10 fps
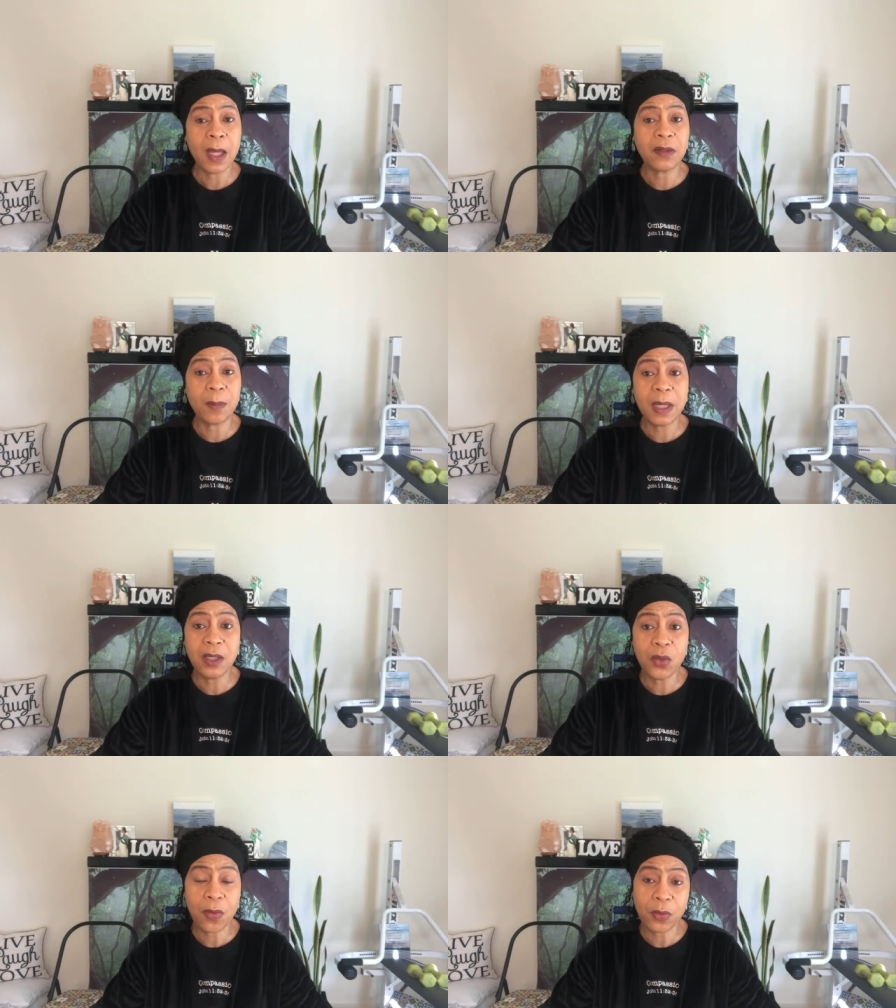
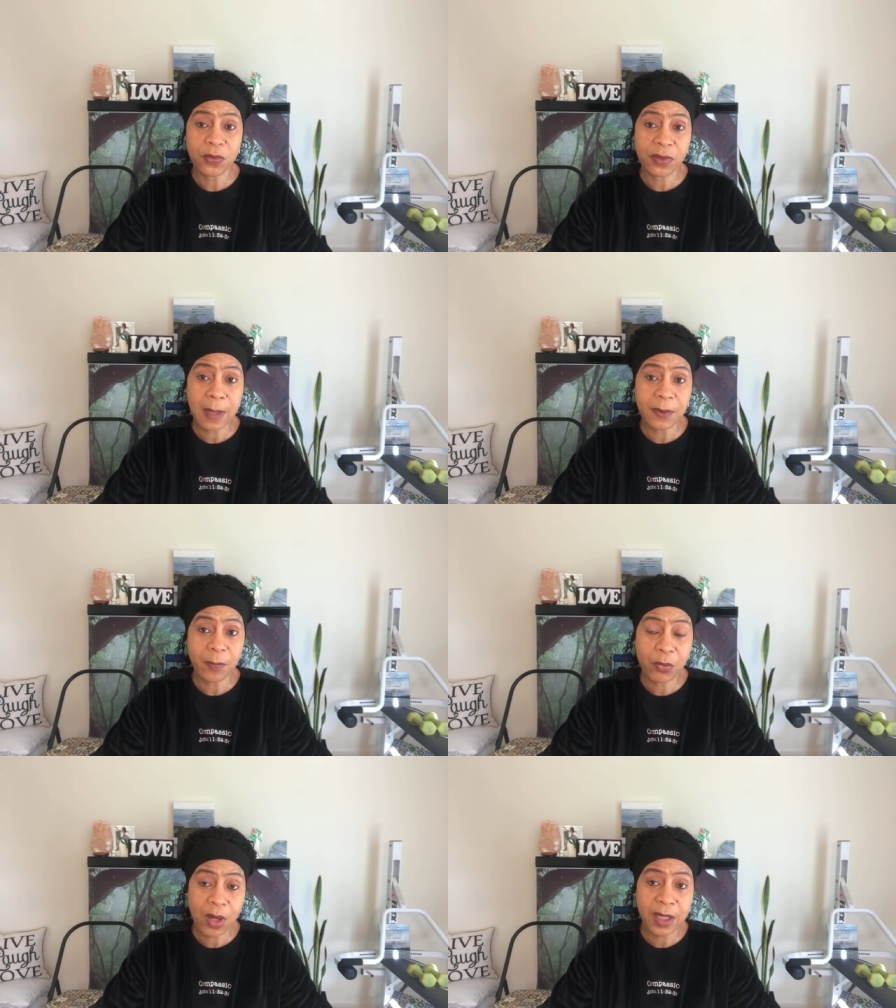depending on those types
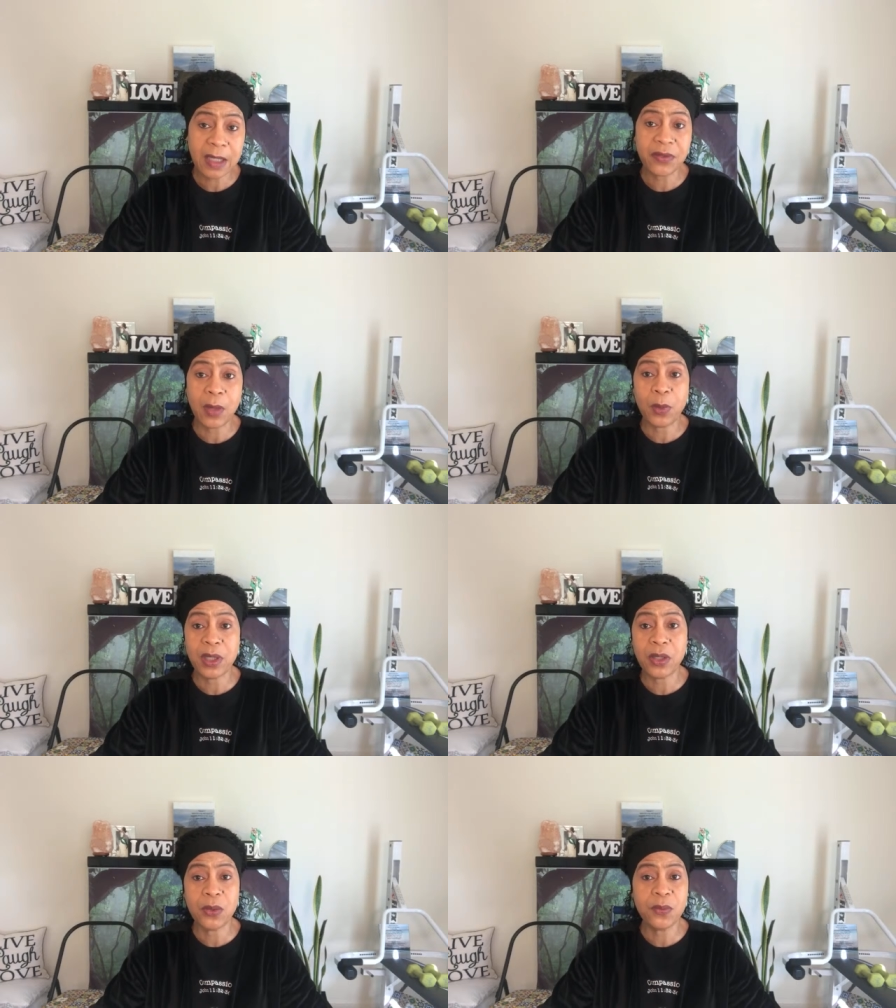of products that we
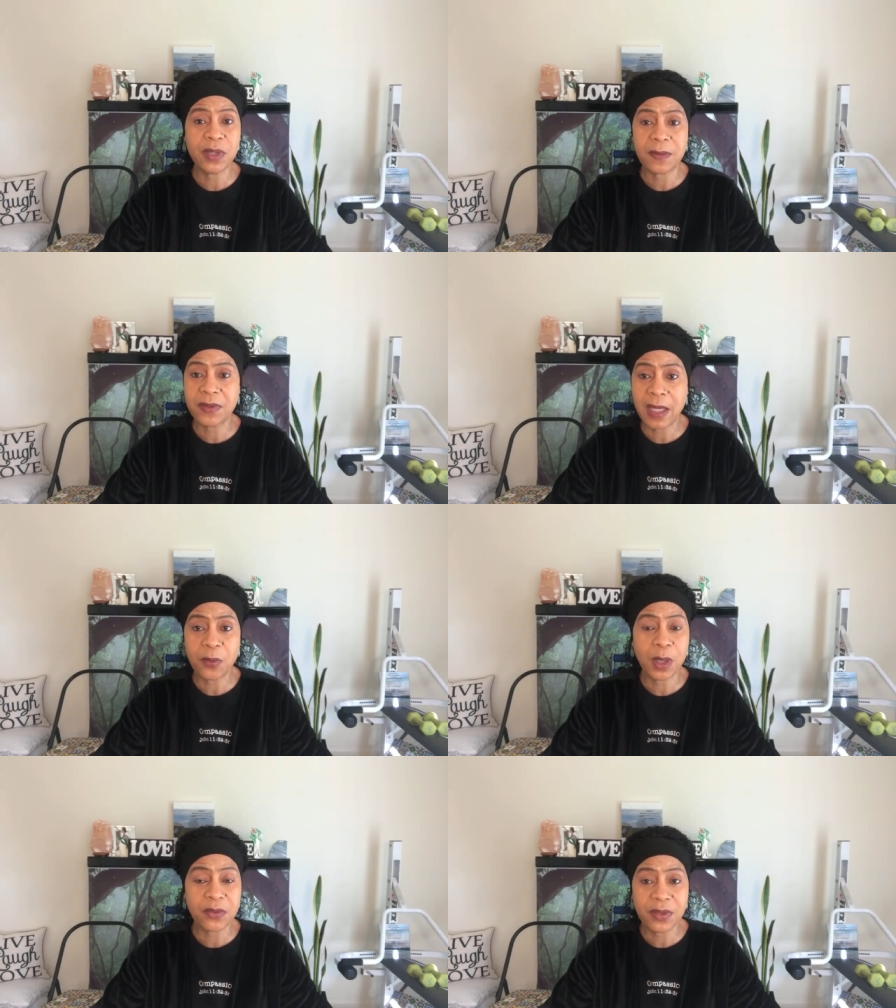use, et
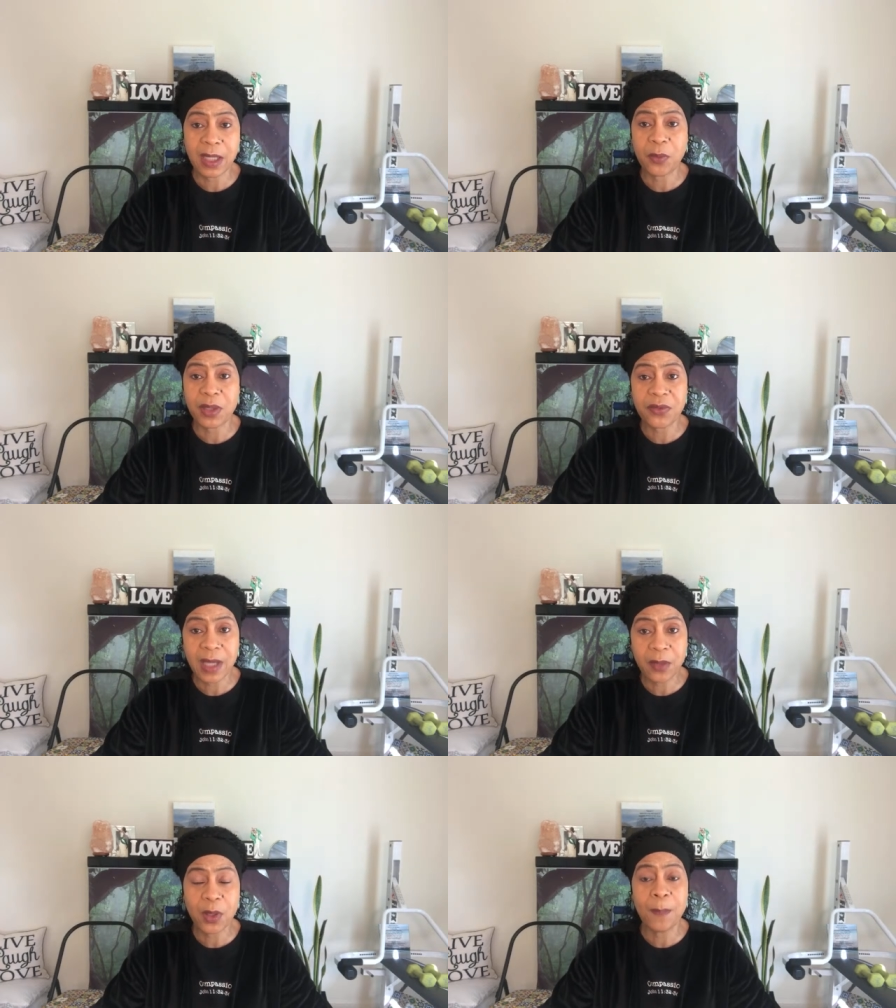cetera, et cetera, et
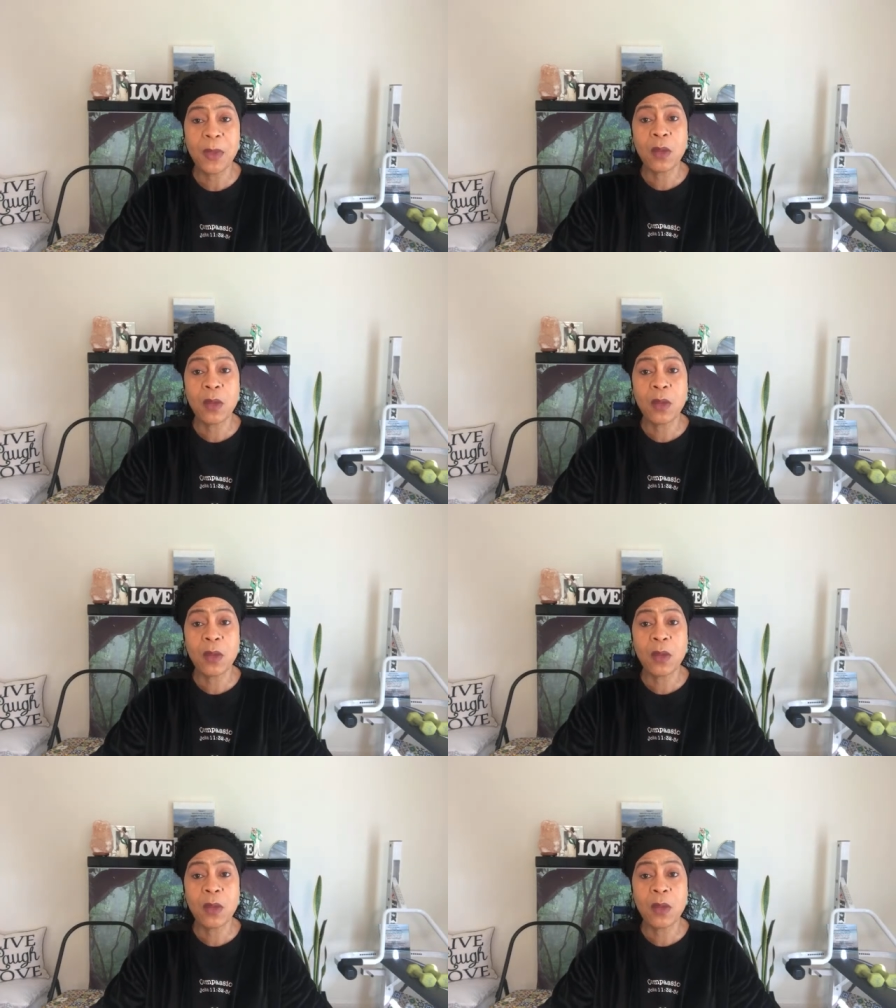cetera,